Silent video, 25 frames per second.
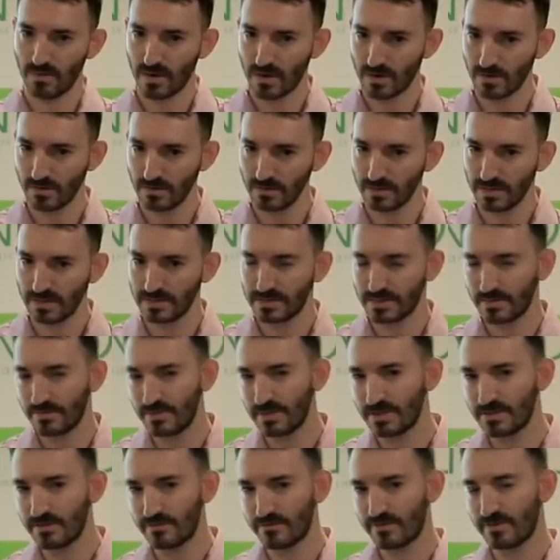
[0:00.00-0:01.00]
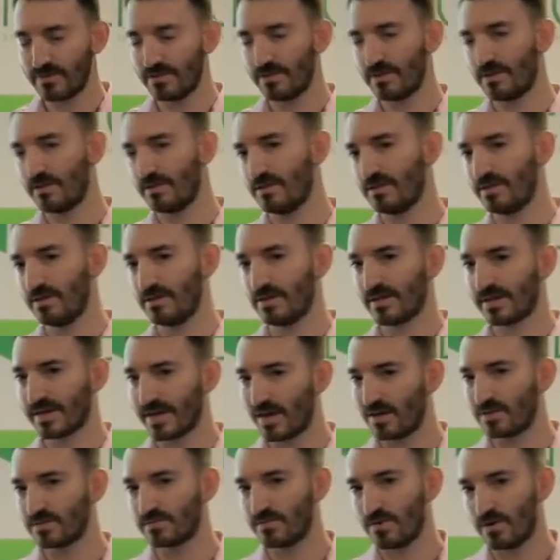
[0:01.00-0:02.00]
model. It's a bit different than the
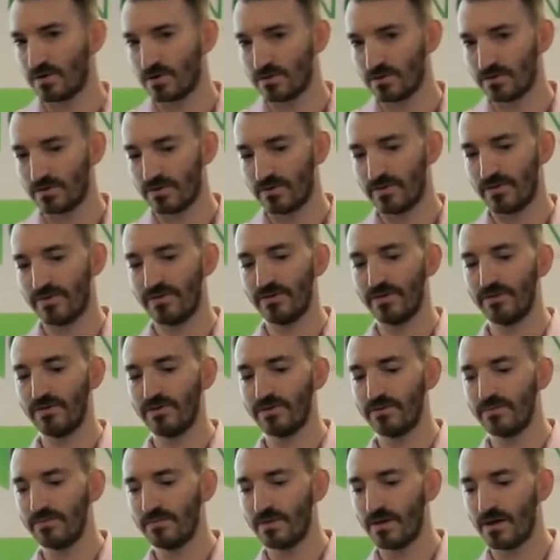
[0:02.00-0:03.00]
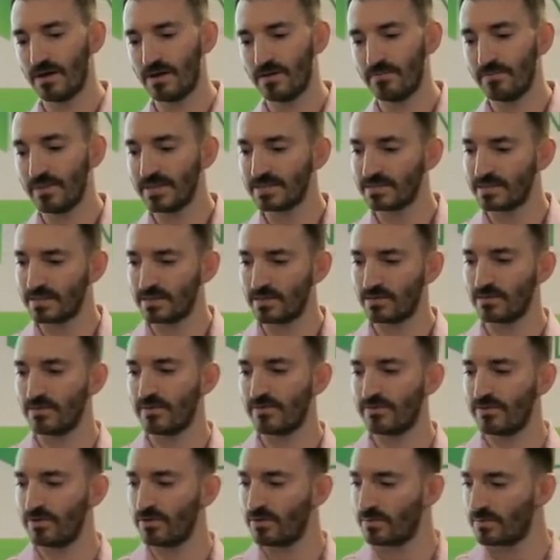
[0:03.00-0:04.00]
account model on Ethereum. Basically, on
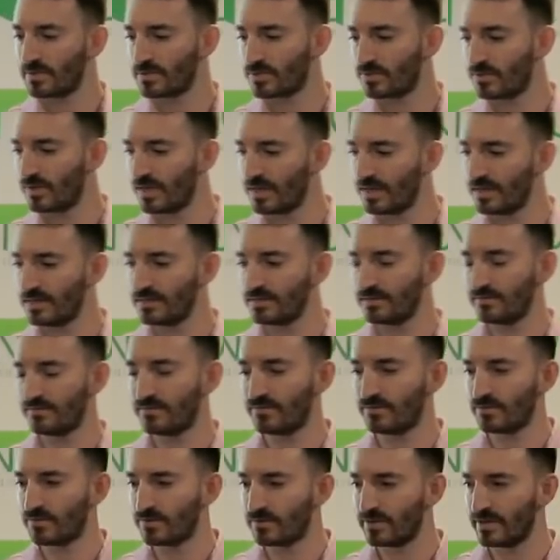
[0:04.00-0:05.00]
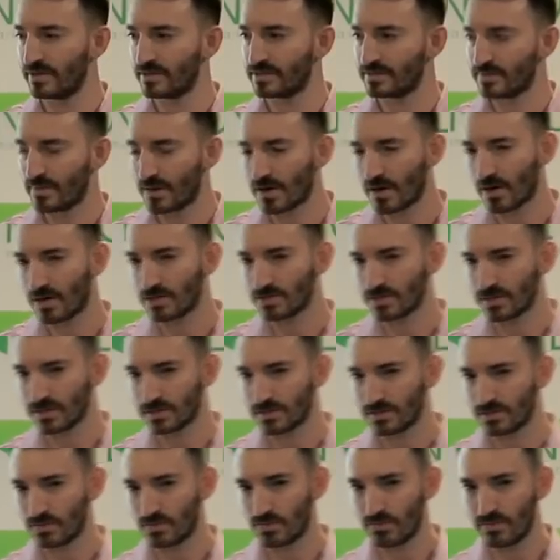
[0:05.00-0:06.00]
Ethereum, it's really easy for the smart
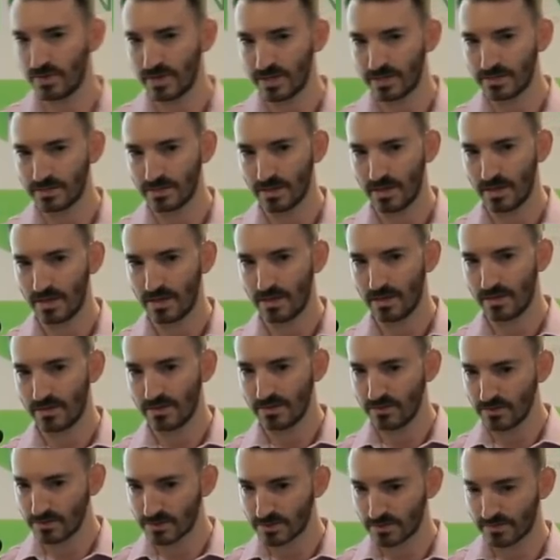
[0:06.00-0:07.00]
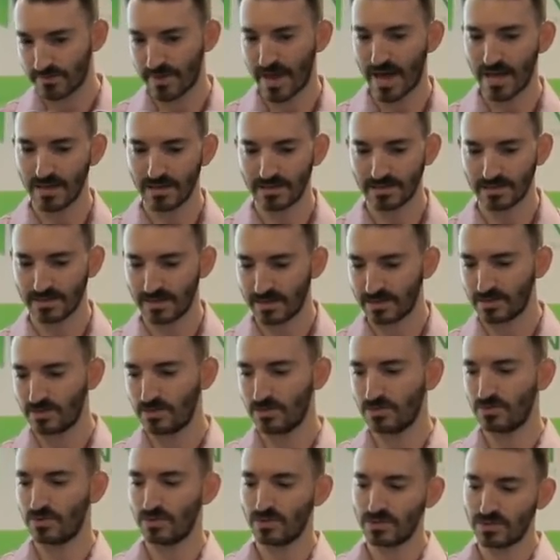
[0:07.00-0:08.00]
contract to read the user balance, like
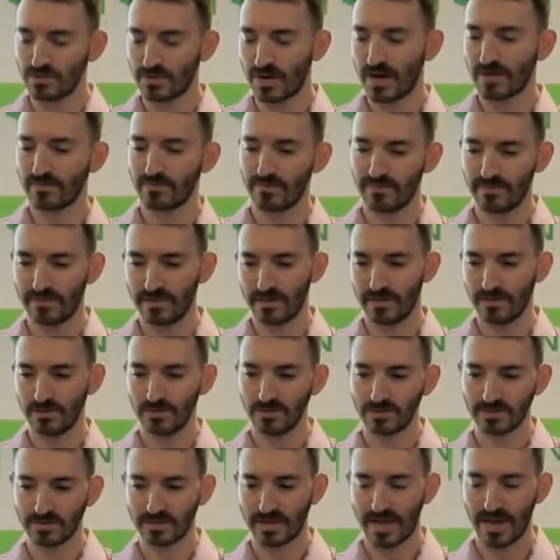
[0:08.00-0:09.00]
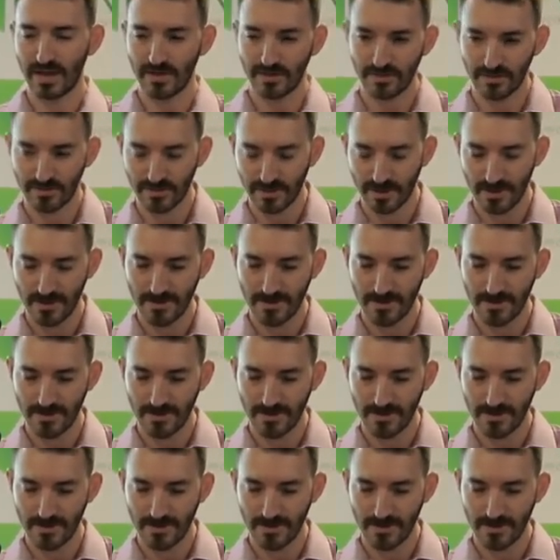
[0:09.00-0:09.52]
to interact with the user F.